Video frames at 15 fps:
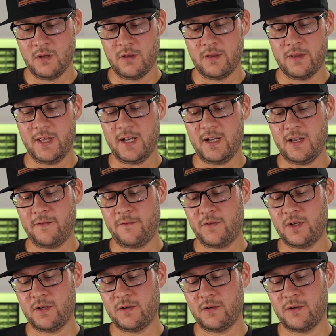Then if
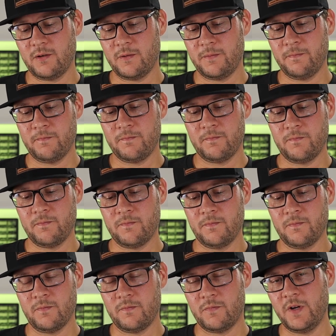you
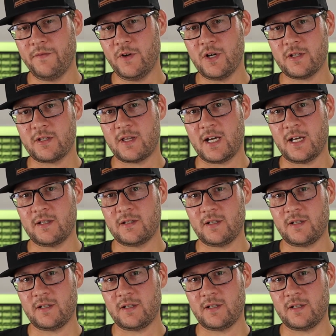reverse that,